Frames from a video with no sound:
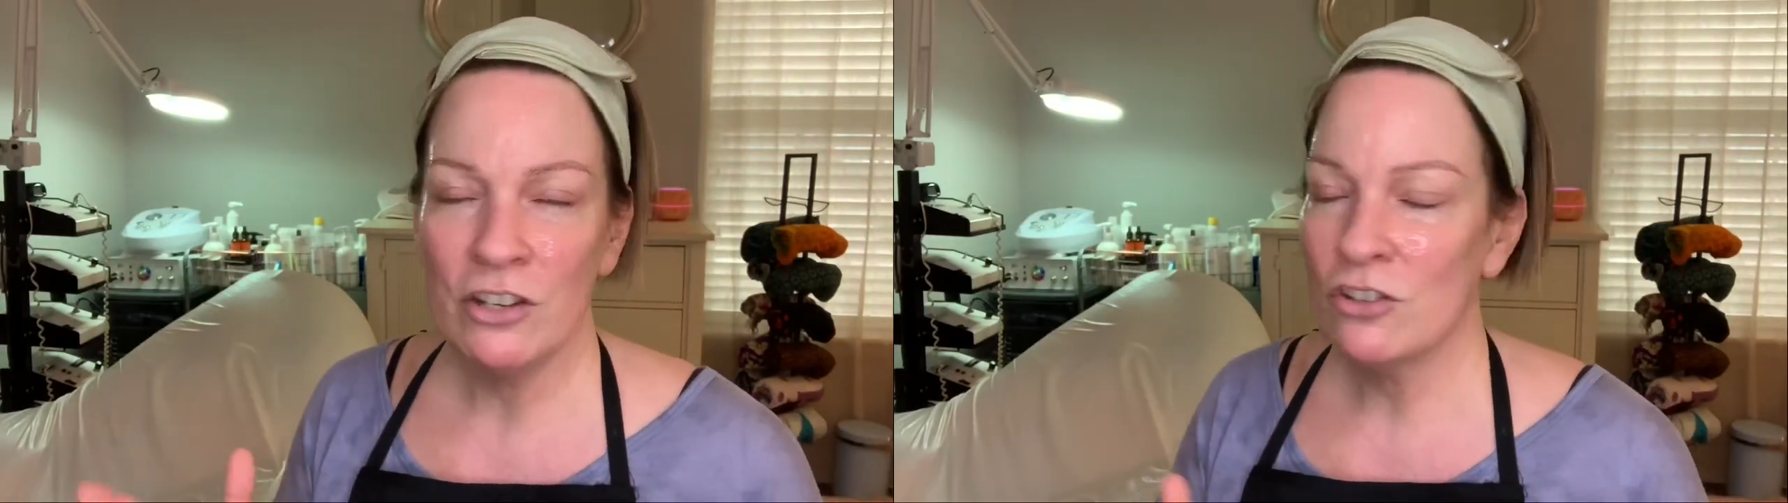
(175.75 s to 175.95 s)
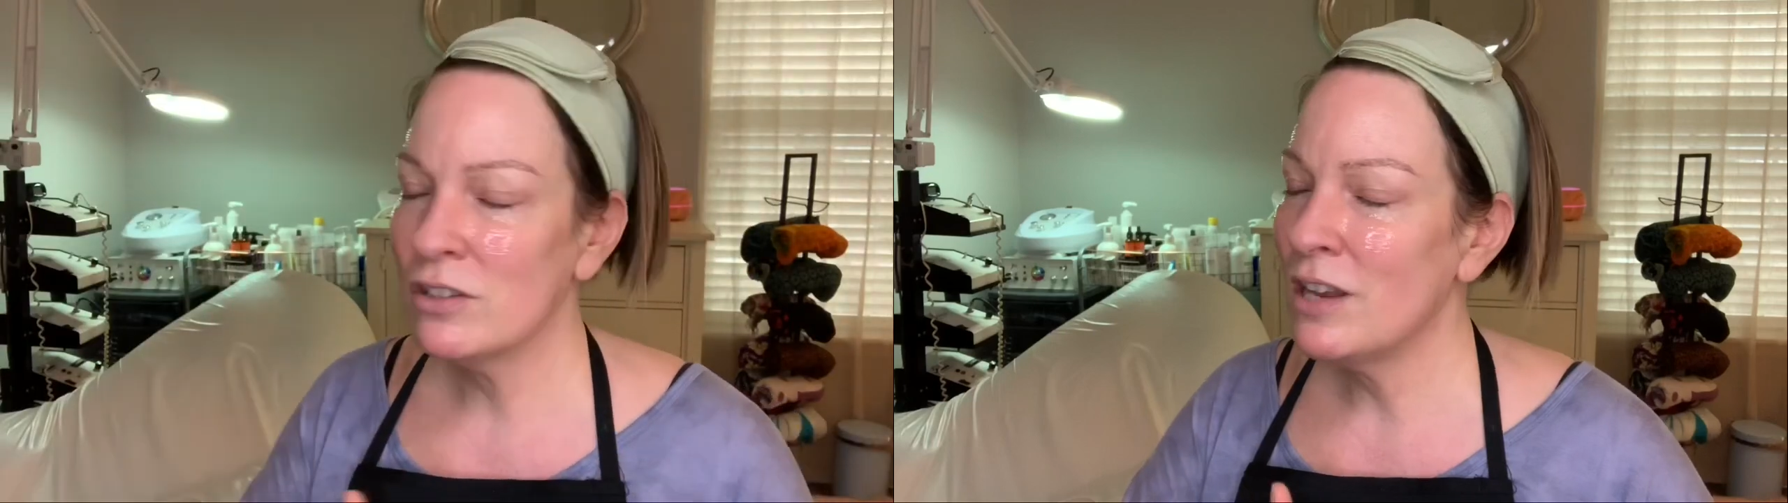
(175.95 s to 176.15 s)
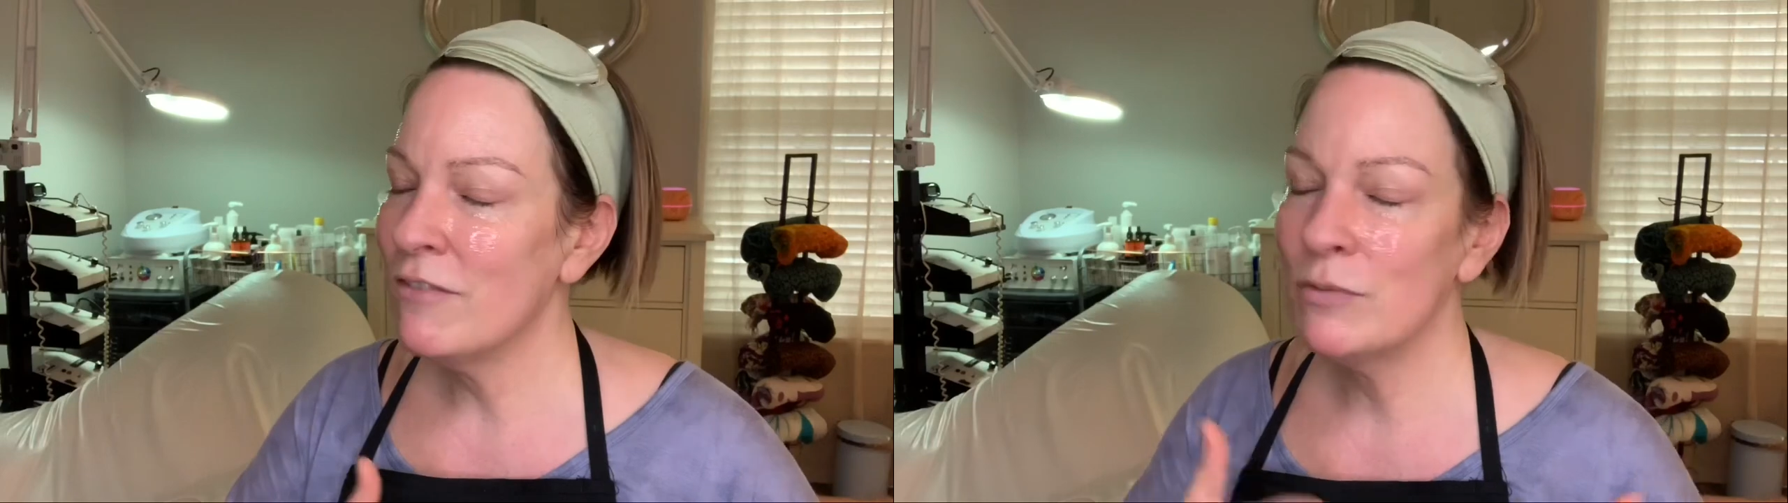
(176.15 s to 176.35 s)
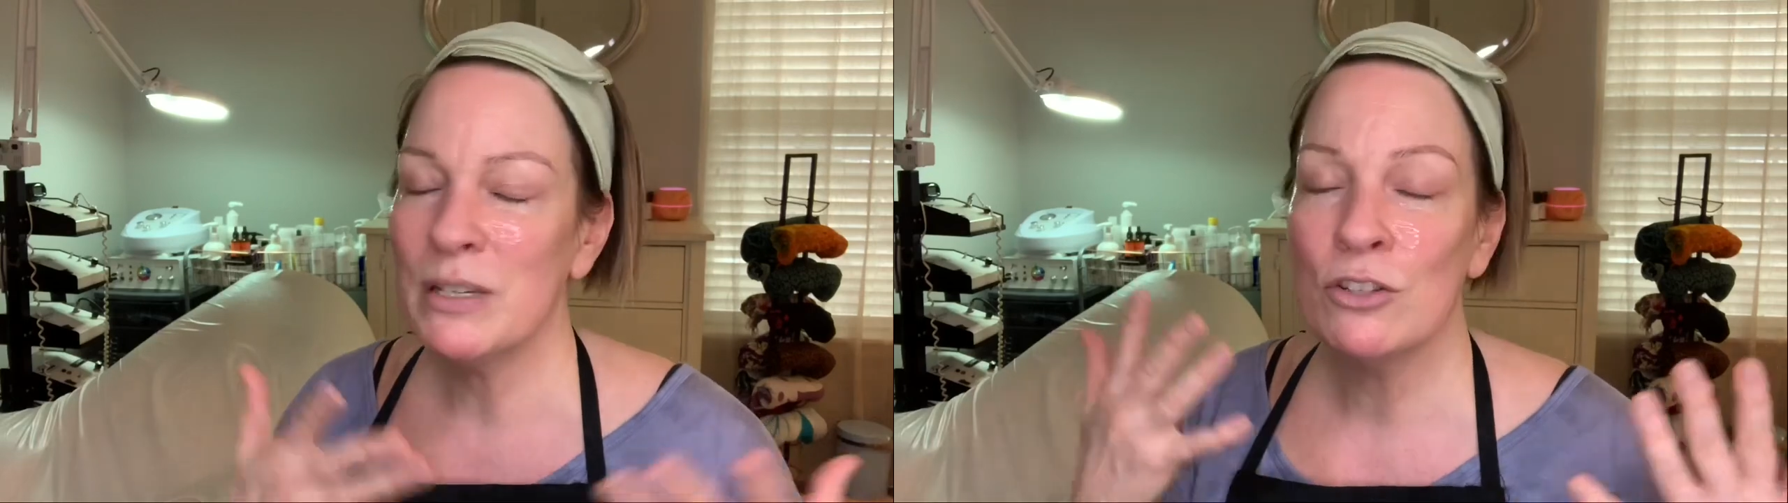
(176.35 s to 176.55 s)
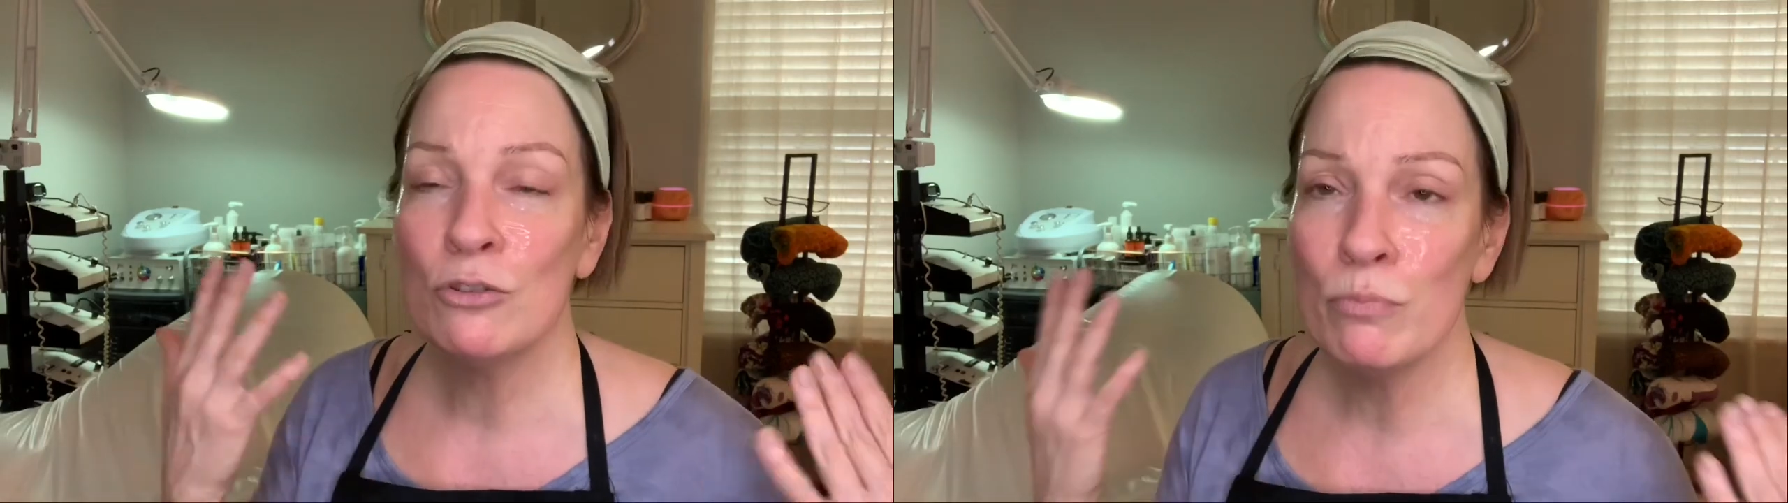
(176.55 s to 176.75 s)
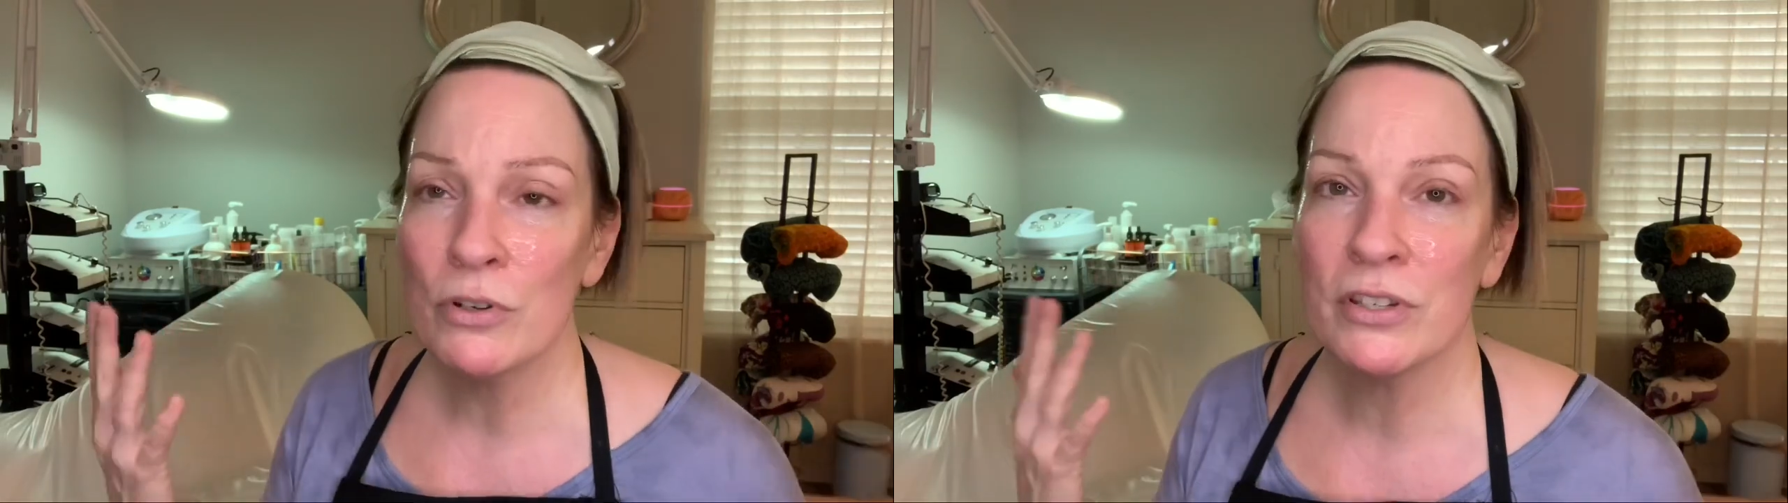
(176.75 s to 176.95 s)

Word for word: you just have to be super